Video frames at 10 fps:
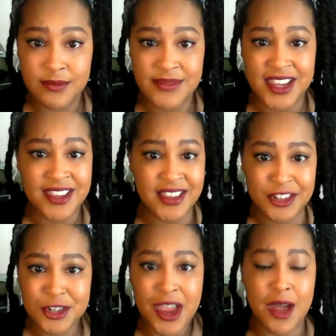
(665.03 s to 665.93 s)
taking
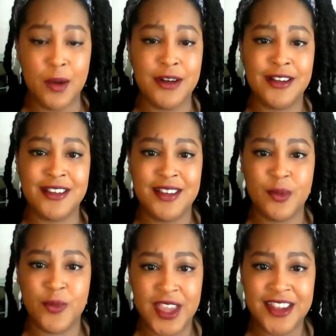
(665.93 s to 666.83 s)
a shower,
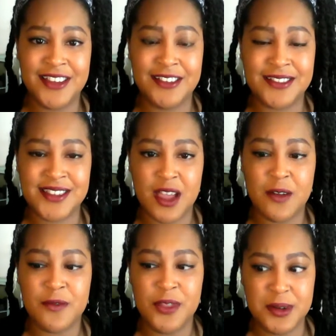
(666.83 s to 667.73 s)
feeding
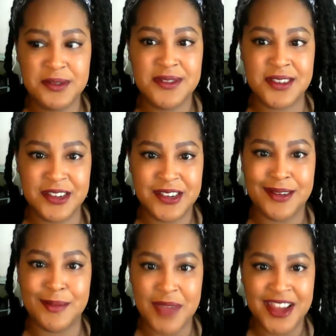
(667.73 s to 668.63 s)
yourself, those are
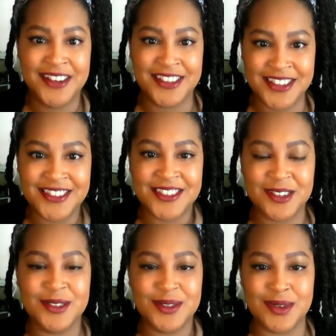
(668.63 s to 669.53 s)
your main
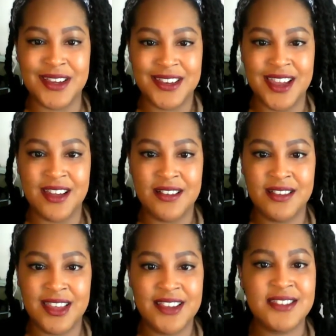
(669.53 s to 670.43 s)
concerns right
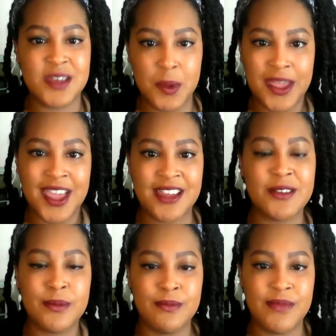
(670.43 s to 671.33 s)
now. And it's okay
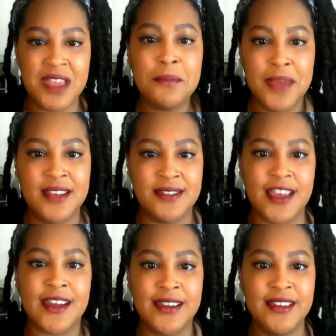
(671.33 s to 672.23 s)
to admit
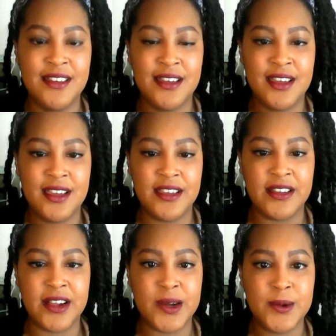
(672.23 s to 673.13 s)
that,
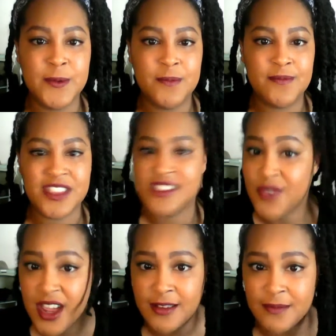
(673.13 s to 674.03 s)
it's
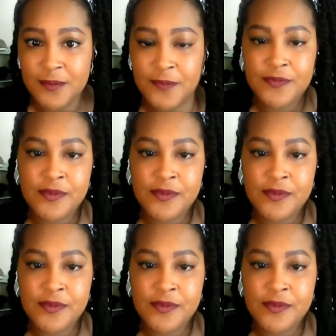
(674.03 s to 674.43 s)
fine.